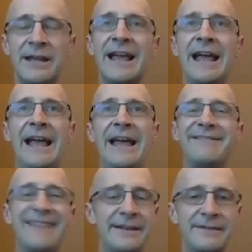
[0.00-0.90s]
And
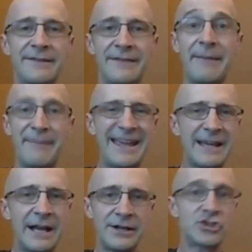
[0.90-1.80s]
they may
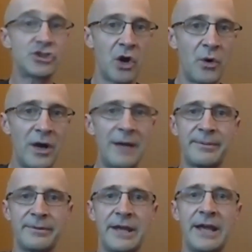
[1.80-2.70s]
kind of show up
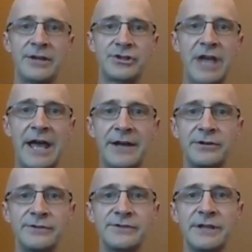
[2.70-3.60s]
as
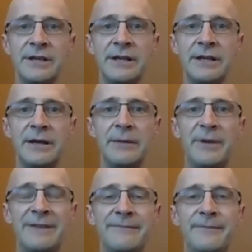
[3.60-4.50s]
shadows,
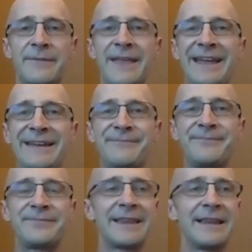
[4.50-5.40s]
but they
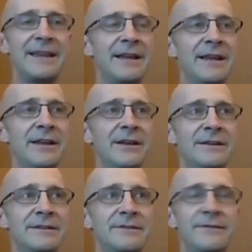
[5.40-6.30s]

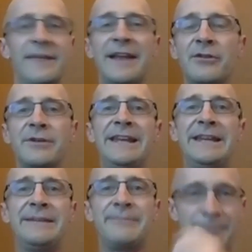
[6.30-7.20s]
don't
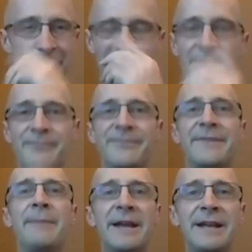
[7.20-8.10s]
need,
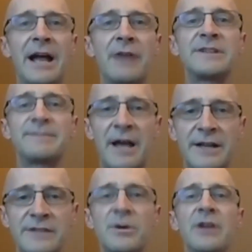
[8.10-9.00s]
they might not respond
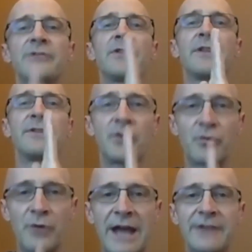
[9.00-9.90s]
as well to the
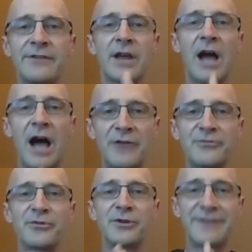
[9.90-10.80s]
direct
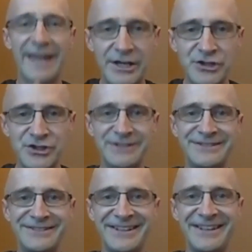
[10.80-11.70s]
confrontation
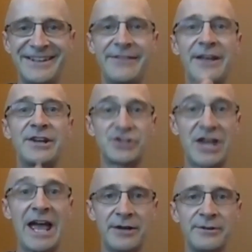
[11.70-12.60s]
that a
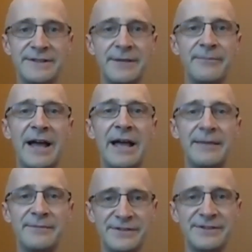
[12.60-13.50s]
shadow is
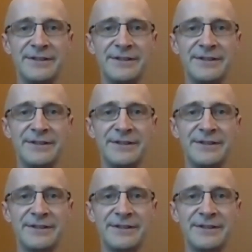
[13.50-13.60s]
sometimes